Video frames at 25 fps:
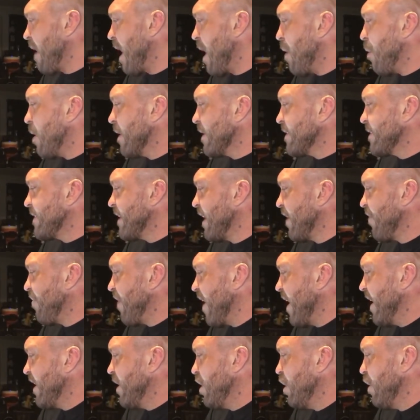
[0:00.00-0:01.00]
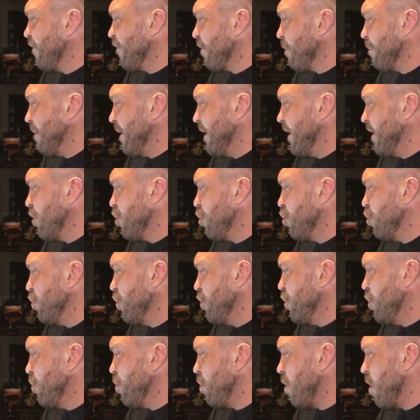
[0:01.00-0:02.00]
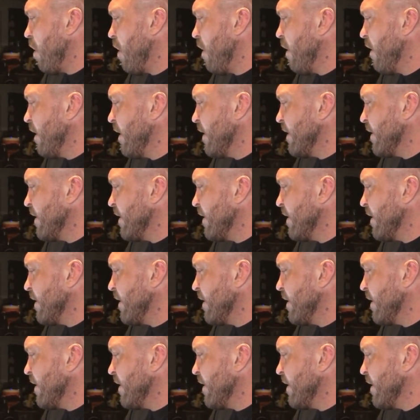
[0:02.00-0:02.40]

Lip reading: I want to say thank you for being who you are,